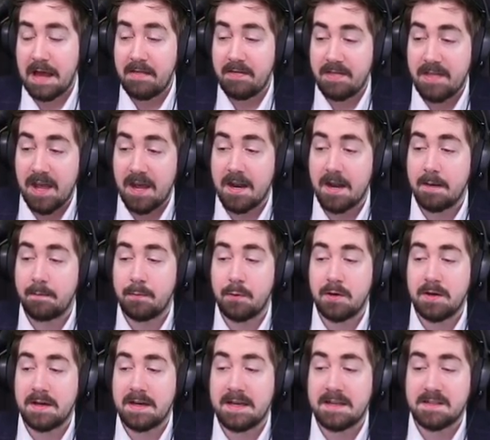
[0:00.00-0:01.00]
and then I
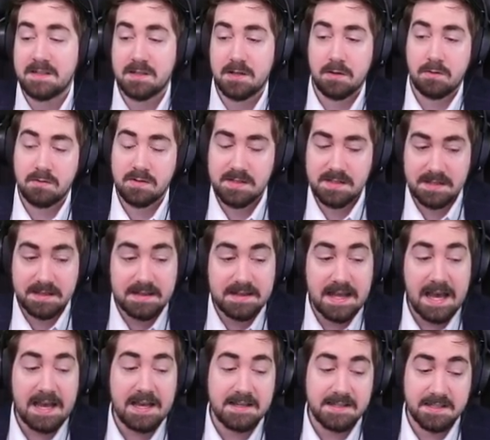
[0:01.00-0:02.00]
put in 8 stones,
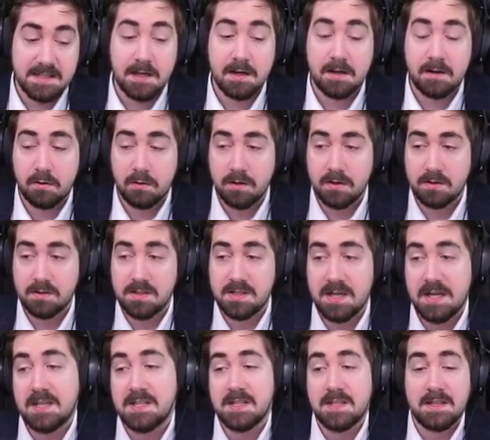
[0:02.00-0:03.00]
that is not going to
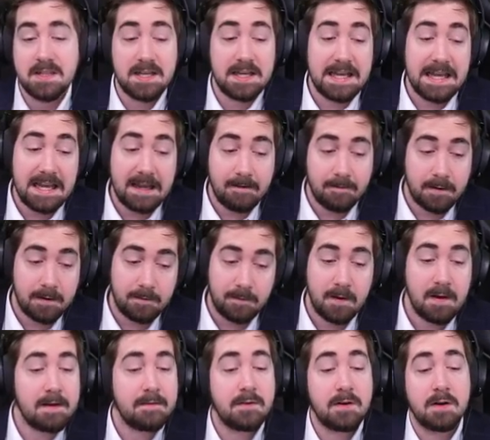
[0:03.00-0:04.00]
change anything, even if
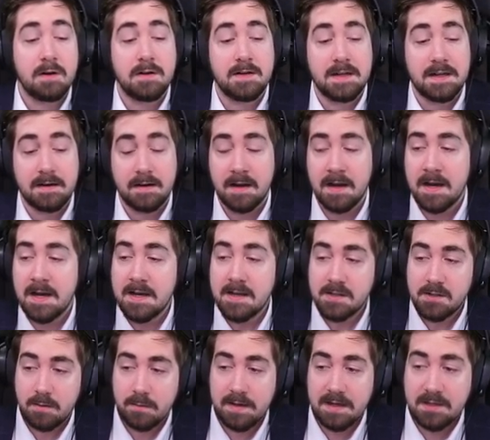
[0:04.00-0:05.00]
you haven't gone in.
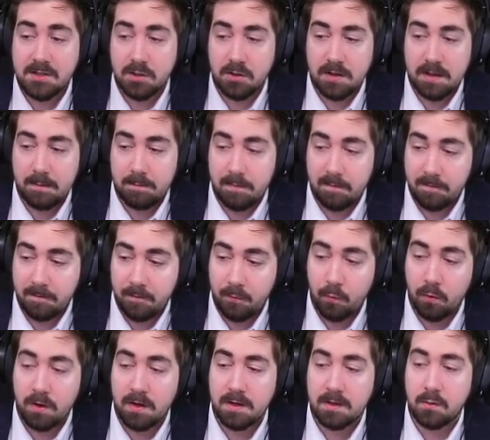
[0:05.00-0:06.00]
So make sure that
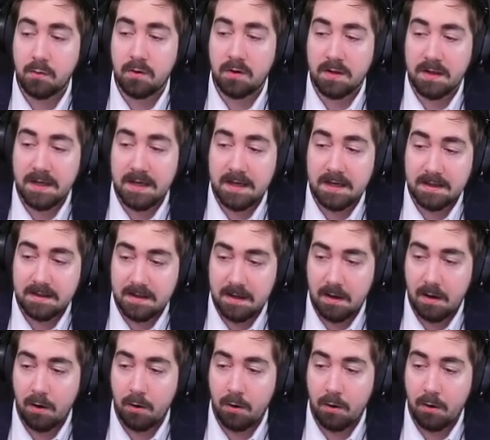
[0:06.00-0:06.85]
before you click the